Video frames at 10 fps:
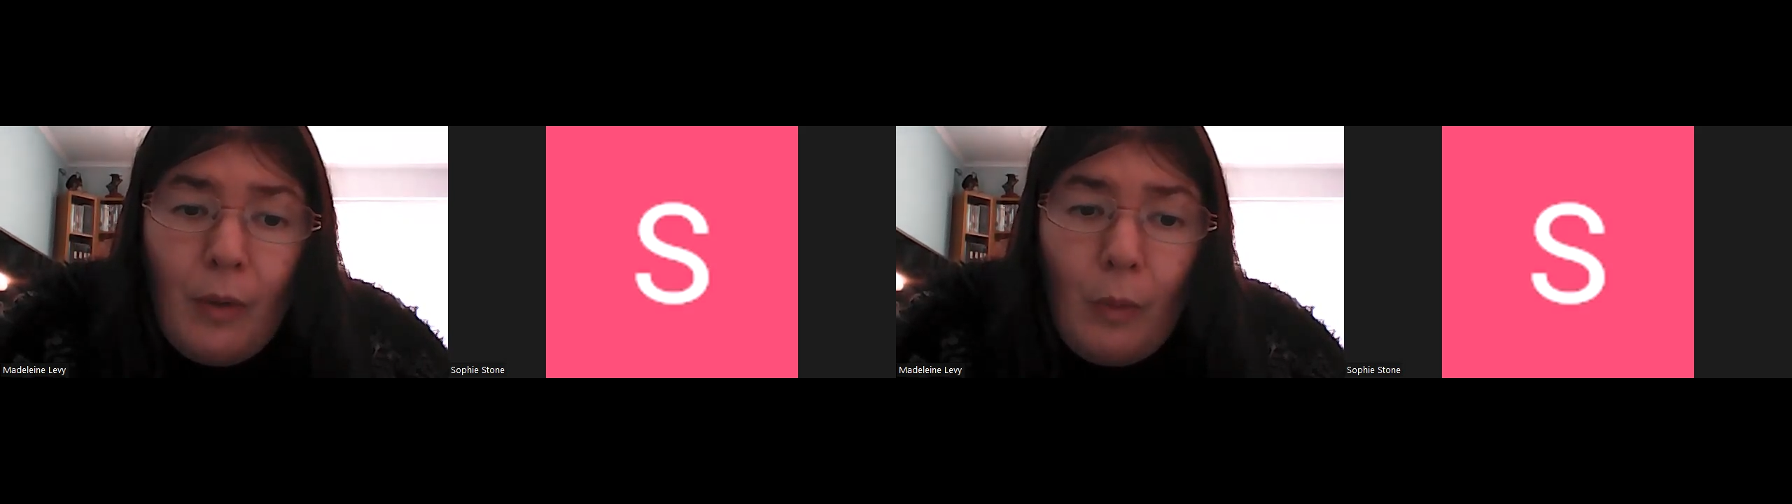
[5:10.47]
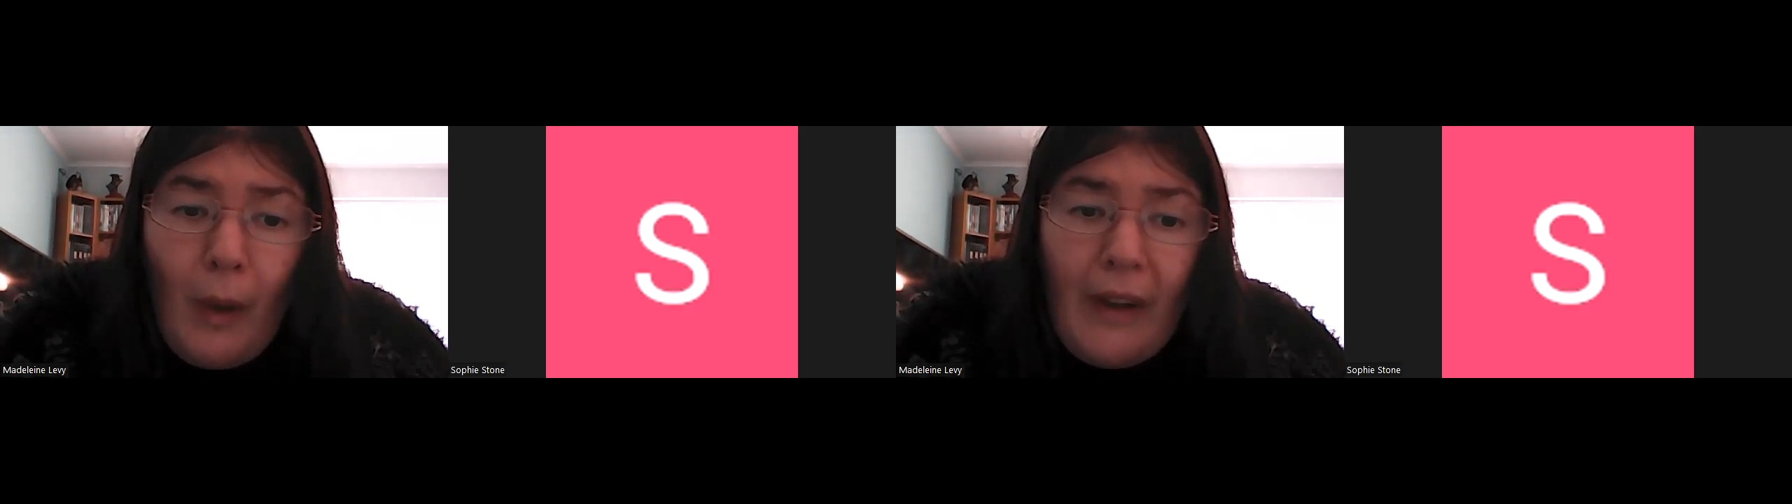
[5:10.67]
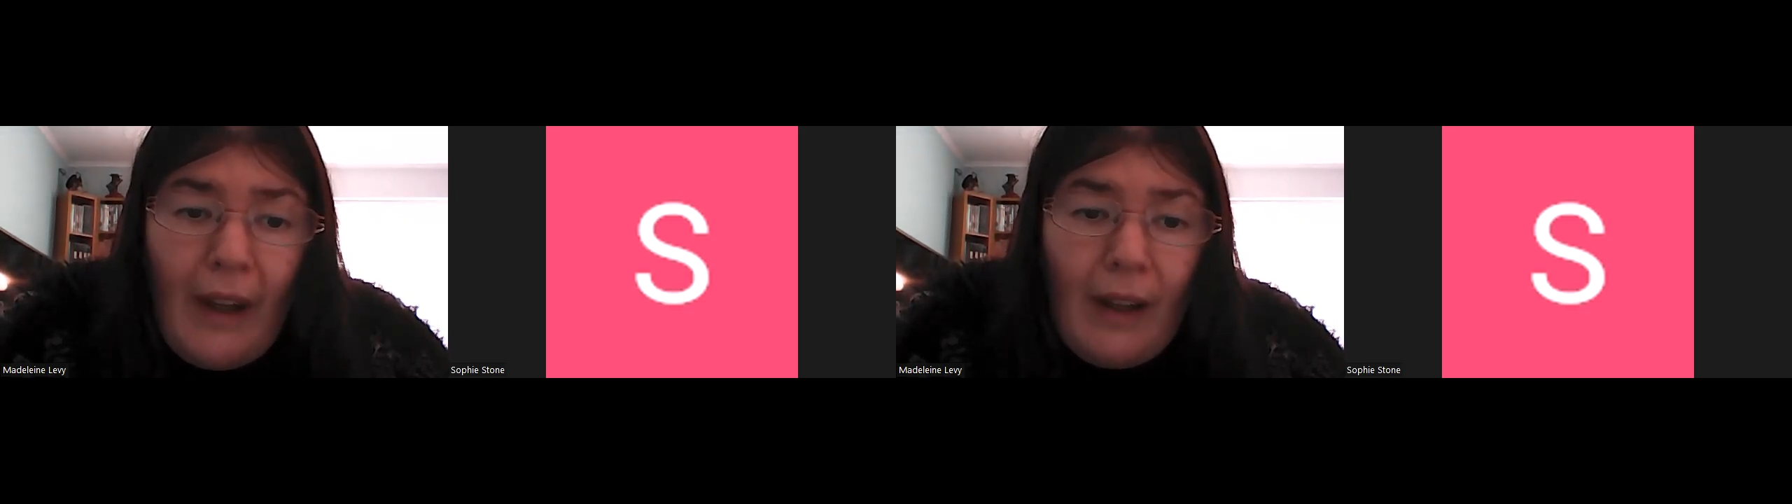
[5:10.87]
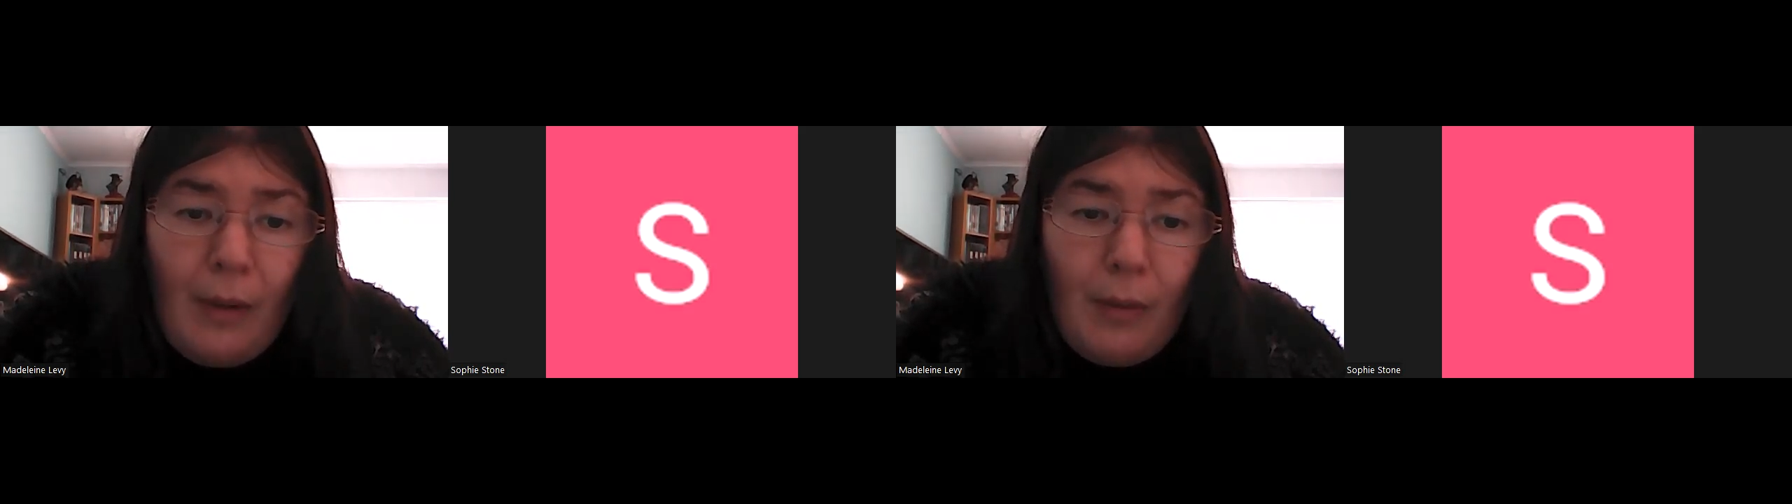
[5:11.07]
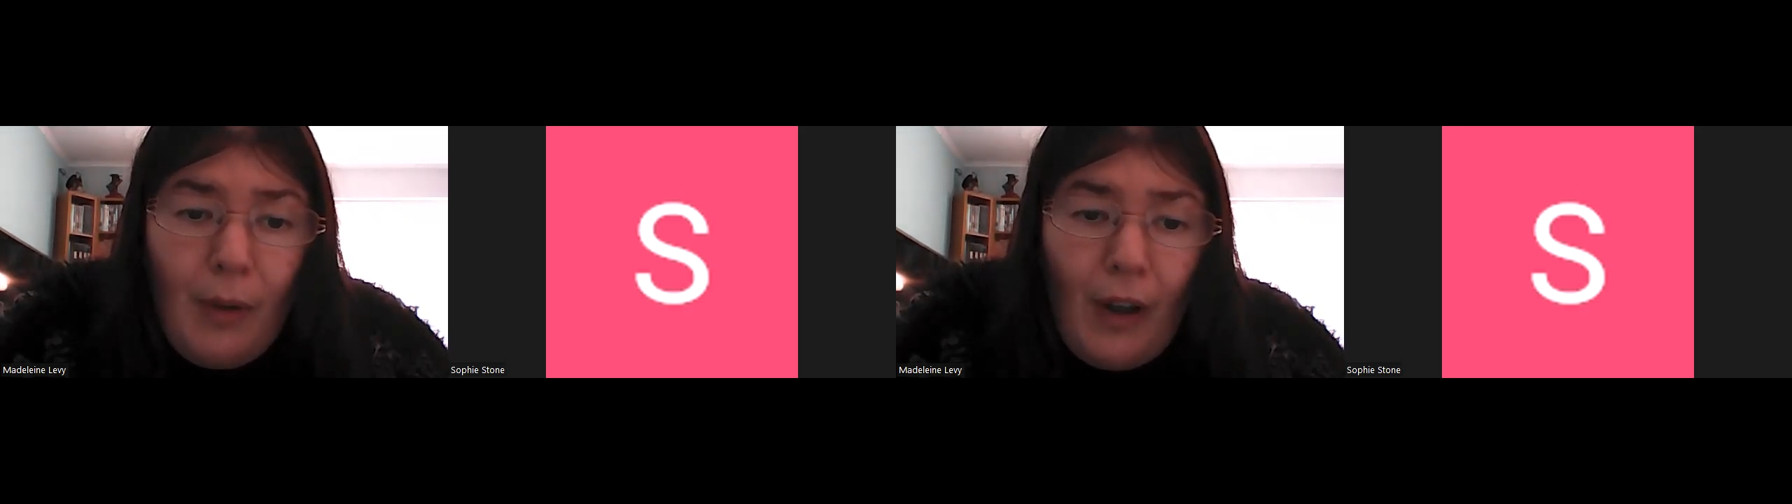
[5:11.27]
when they
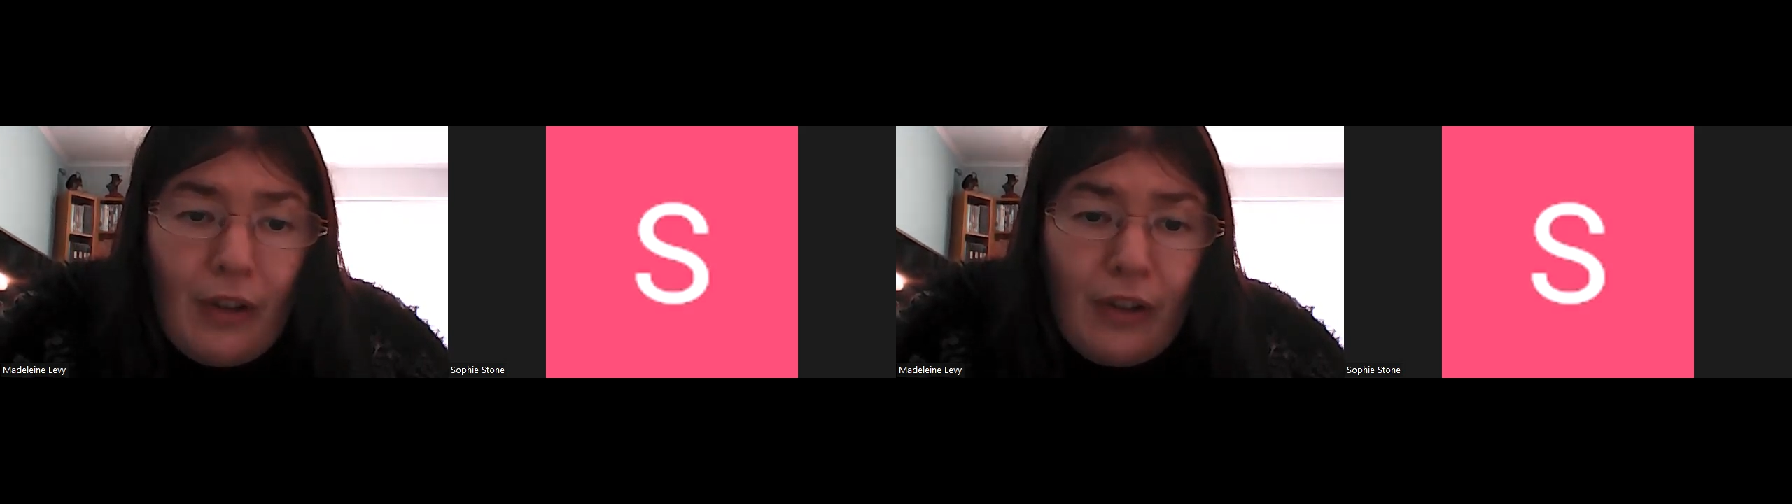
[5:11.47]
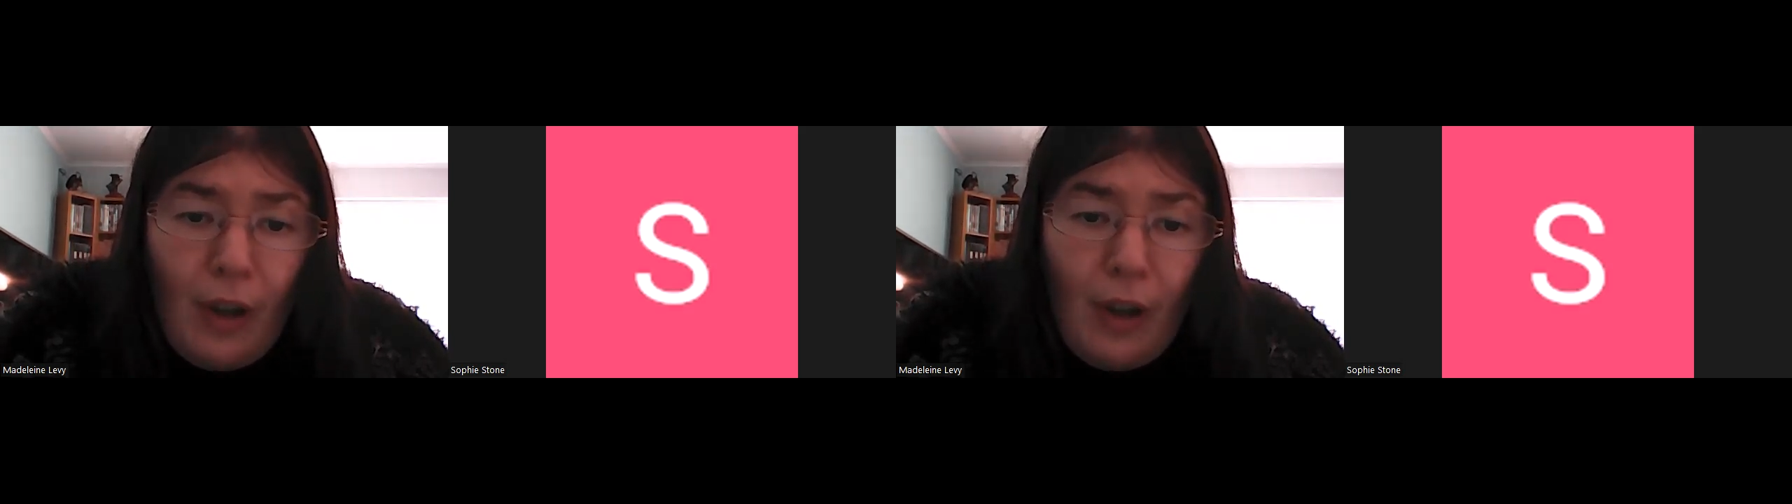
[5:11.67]
first